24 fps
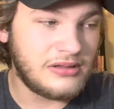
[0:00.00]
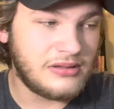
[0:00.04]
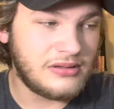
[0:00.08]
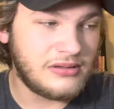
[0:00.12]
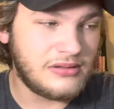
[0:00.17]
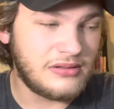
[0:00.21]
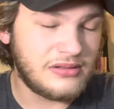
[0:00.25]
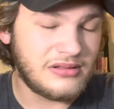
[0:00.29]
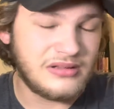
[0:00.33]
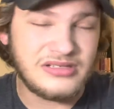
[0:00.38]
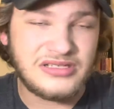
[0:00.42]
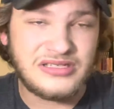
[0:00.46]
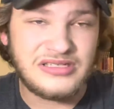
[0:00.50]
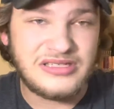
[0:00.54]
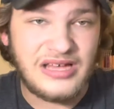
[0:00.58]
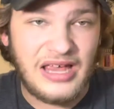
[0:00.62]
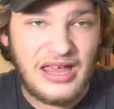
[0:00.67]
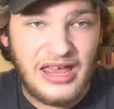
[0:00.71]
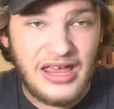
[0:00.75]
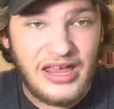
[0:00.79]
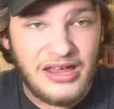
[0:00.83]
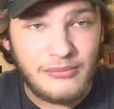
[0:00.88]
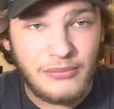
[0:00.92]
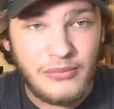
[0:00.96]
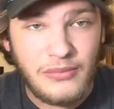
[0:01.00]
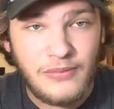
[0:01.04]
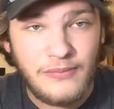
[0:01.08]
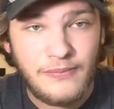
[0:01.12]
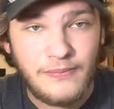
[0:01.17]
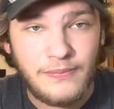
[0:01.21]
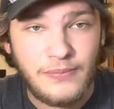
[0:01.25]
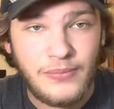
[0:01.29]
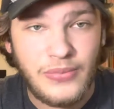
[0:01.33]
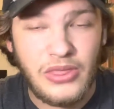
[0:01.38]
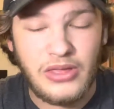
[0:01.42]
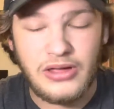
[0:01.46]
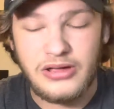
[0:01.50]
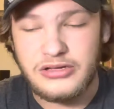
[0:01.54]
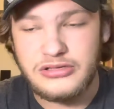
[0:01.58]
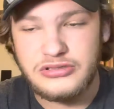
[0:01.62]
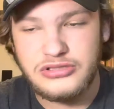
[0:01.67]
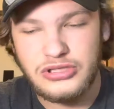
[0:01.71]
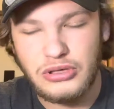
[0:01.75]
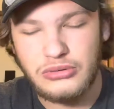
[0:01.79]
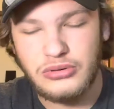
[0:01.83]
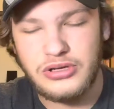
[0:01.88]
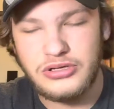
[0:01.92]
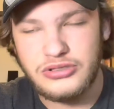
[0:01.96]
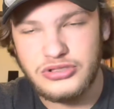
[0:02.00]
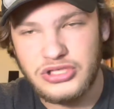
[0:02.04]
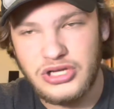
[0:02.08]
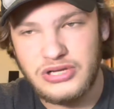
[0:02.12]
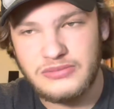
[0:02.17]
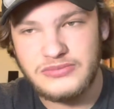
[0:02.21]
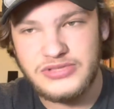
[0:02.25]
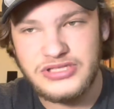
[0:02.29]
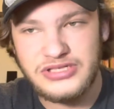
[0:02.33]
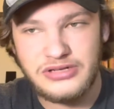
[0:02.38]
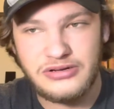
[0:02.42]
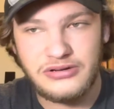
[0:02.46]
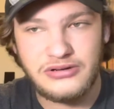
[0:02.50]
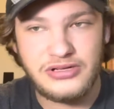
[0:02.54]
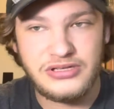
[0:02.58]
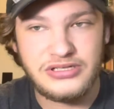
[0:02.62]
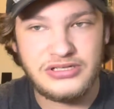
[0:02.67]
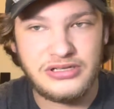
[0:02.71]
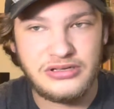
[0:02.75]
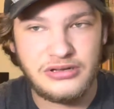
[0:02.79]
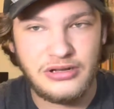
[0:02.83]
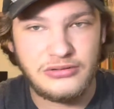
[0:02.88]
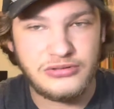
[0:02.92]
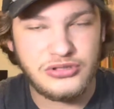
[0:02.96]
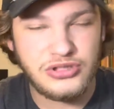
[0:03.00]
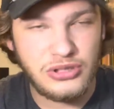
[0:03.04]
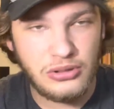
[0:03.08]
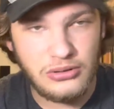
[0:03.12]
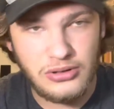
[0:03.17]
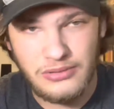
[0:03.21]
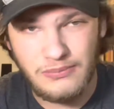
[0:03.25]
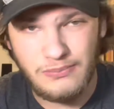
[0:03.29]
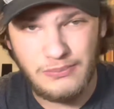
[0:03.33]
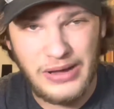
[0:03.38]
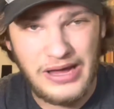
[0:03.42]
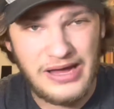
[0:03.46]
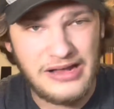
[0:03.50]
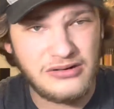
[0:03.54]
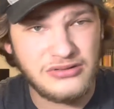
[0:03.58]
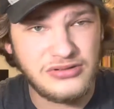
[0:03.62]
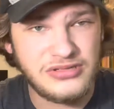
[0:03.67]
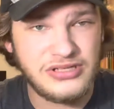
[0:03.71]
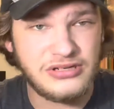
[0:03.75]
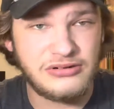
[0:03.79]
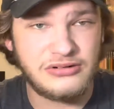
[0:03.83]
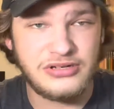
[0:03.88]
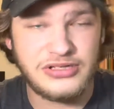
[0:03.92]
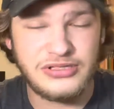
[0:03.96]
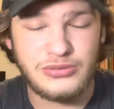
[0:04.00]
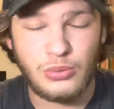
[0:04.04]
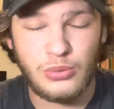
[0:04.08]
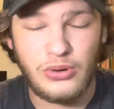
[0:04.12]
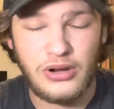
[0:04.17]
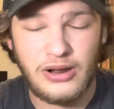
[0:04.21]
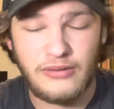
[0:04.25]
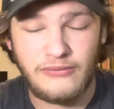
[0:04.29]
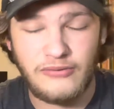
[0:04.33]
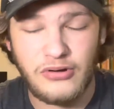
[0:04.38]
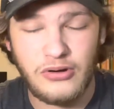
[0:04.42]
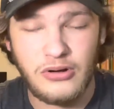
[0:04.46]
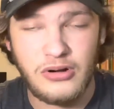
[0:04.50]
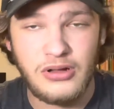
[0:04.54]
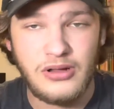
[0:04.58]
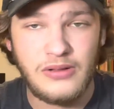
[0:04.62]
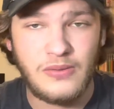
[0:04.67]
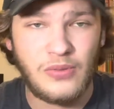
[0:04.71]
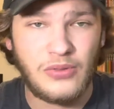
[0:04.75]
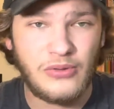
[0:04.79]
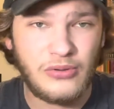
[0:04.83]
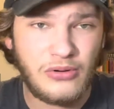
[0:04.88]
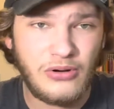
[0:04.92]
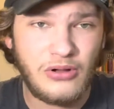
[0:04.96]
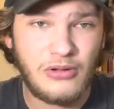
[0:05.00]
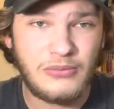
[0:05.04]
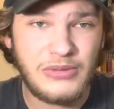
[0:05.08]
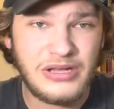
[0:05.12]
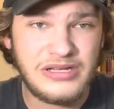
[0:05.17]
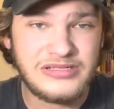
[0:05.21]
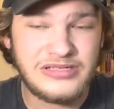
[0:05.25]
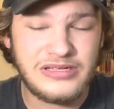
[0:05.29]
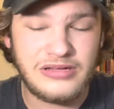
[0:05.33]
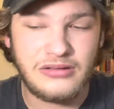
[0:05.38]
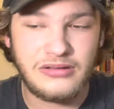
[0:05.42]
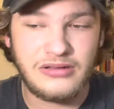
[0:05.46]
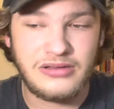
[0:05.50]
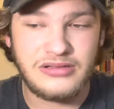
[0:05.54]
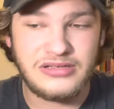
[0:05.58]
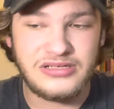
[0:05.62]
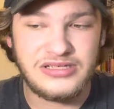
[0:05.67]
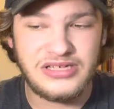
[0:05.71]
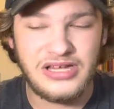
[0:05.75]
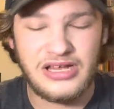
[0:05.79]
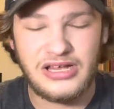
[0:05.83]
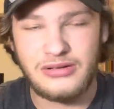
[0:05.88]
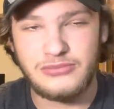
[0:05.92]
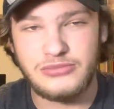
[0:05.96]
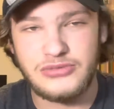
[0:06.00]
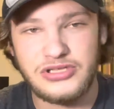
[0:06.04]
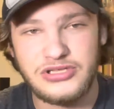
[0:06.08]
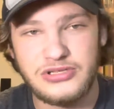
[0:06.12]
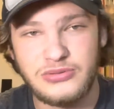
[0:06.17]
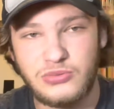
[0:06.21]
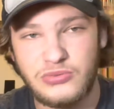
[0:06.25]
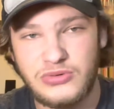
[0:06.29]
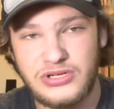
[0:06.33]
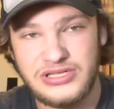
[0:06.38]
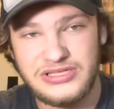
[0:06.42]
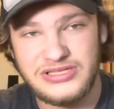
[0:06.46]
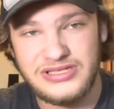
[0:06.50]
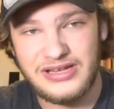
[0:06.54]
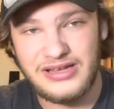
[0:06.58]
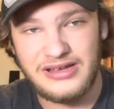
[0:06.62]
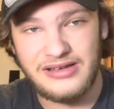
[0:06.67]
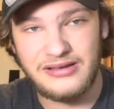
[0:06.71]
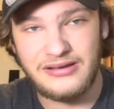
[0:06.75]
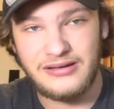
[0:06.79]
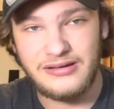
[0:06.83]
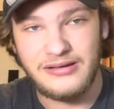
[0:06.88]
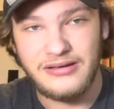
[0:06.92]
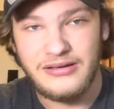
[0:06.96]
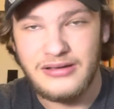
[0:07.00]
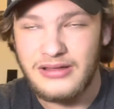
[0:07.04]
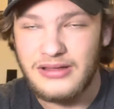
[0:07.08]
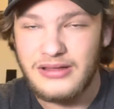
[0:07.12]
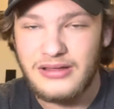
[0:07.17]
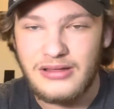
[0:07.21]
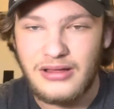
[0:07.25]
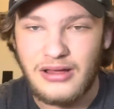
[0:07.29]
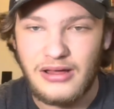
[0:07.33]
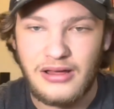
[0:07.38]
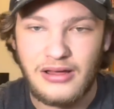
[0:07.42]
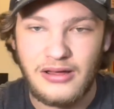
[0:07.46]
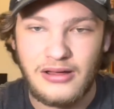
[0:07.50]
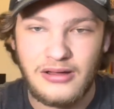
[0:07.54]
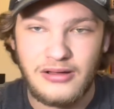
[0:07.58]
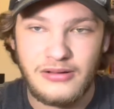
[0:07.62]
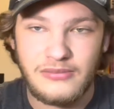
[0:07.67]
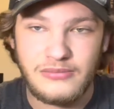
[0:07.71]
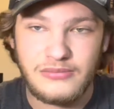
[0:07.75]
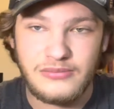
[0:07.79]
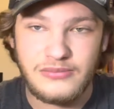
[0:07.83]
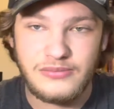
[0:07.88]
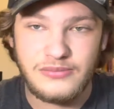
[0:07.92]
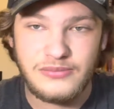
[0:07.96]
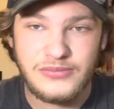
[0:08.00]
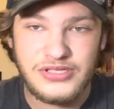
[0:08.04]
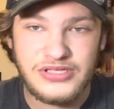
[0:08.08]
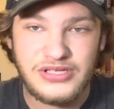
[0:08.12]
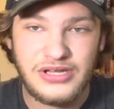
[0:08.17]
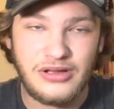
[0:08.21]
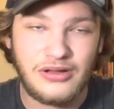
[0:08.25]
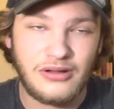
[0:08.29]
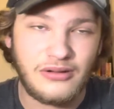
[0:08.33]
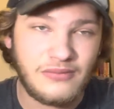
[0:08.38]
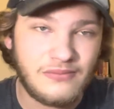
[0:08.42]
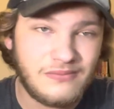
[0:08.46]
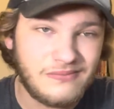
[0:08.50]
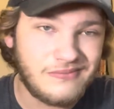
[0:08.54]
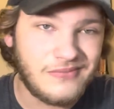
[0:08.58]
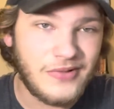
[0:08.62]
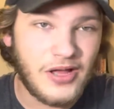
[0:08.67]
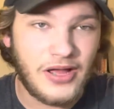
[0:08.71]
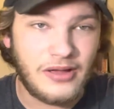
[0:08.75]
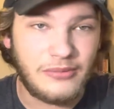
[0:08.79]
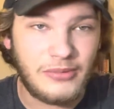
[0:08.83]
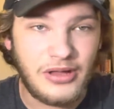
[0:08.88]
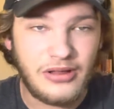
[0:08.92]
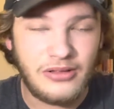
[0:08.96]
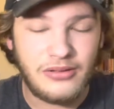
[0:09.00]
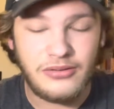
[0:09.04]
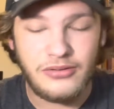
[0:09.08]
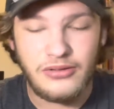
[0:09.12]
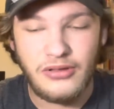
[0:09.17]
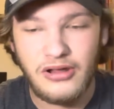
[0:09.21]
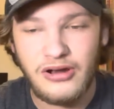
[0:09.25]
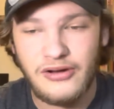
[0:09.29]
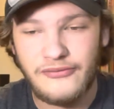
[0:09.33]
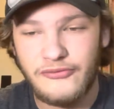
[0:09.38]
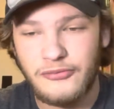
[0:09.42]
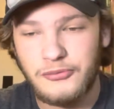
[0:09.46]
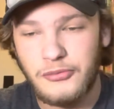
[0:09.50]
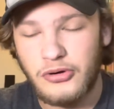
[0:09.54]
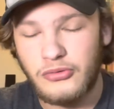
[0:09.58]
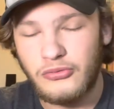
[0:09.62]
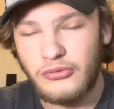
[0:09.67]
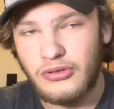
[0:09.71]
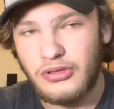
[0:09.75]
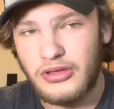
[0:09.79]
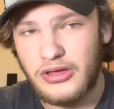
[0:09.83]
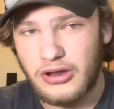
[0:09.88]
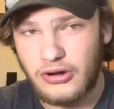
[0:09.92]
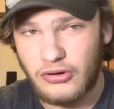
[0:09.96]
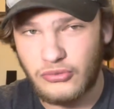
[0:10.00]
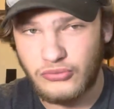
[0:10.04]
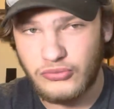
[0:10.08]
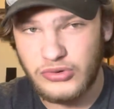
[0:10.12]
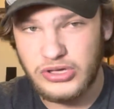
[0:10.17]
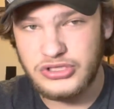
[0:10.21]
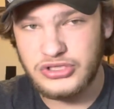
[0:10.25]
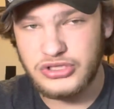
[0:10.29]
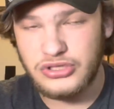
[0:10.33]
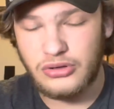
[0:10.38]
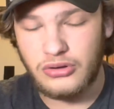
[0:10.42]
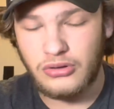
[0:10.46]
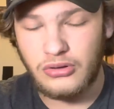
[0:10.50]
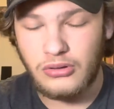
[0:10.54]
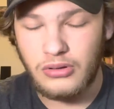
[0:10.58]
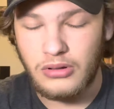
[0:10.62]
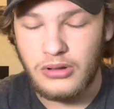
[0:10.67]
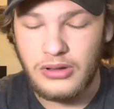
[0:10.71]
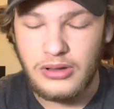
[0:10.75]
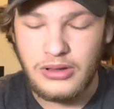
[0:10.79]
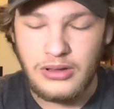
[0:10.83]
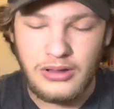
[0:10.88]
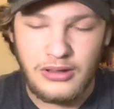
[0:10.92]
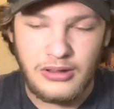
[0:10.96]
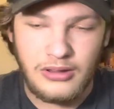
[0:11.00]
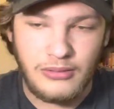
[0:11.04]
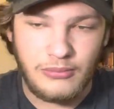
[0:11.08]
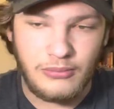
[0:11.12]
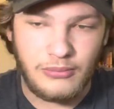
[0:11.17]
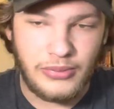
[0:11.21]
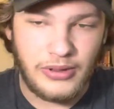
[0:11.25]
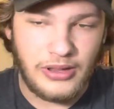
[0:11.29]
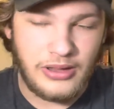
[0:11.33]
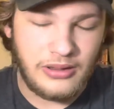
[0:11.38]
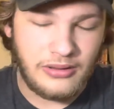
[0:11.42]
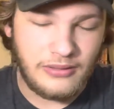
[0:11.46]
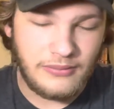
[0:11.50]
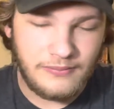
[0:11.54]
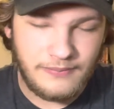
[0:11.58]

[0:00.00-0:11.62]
the same, like Shonen Jump series, Shonen Battle series, whatever. They're all basically the same, just reskinned. So, I mean, none of them are really original, but,